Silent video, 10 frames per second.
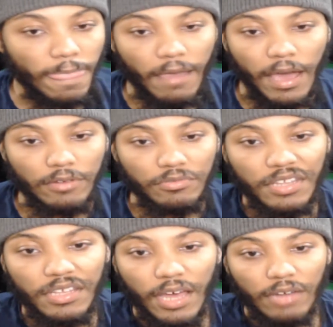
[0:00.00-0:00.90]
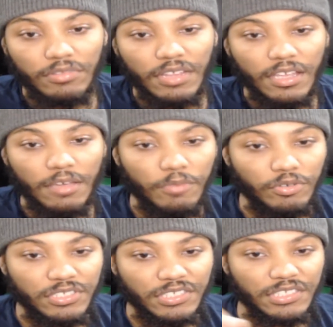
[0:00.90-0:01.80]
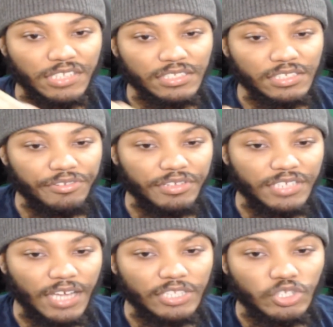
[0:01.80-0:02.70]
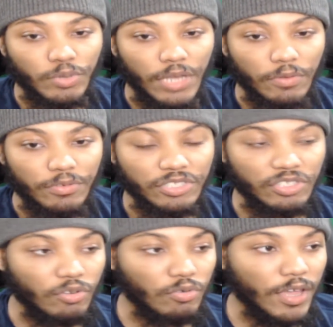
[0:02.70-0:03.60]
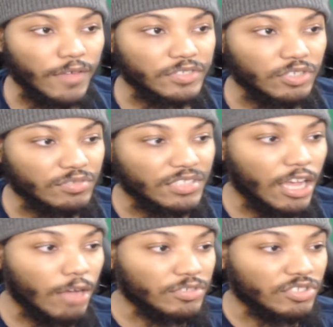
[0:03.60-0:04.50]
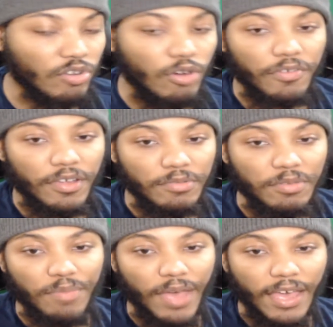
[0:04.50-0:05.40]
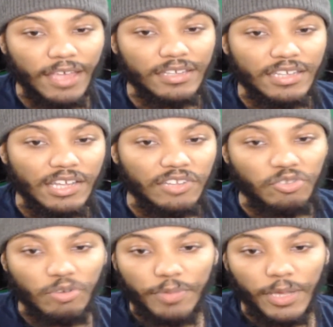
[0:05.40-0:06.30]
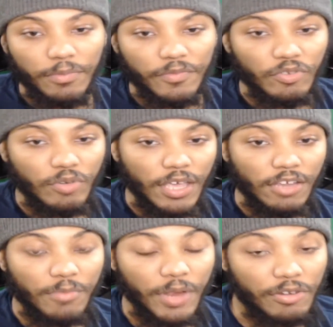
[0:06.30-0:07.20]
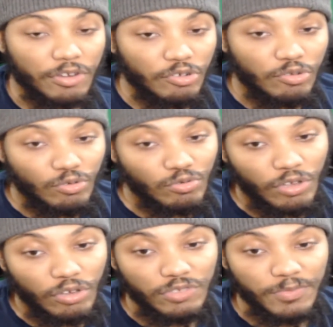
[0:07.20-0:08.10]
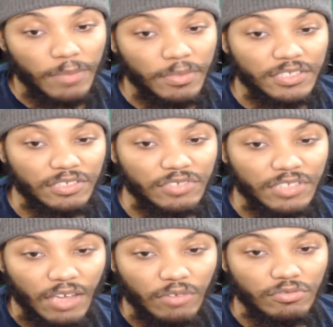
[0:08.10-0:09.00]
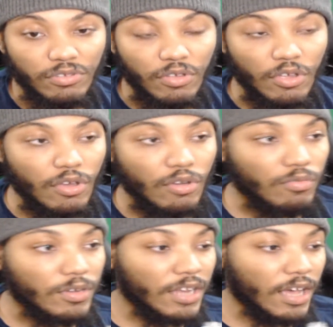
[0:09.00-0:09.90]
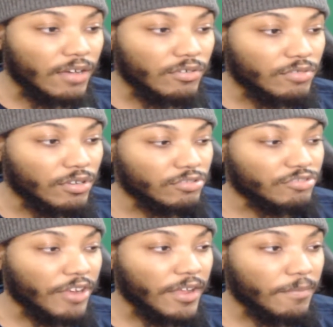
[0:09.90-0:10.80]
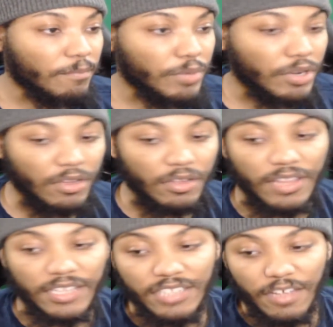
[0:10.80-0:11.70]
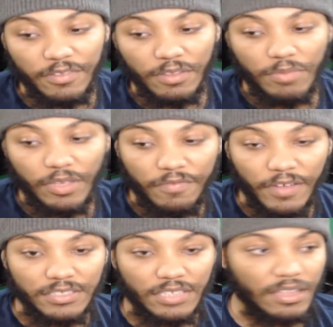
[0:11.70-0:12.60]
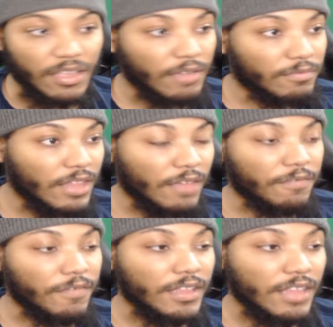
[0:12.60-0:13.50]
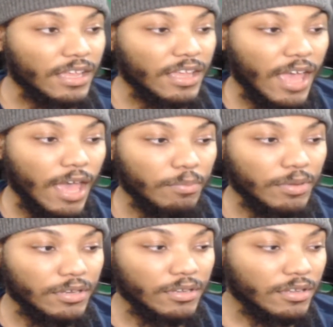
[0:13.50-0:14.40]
I don't think Cambosis is necessarily tied to a network. So if Showtime was to offer him the bag, do a pay-per-view here in America, who knows? Maybe he turns it down. Whatnot? Who knows, right? But that's definitely a big fight that can happen.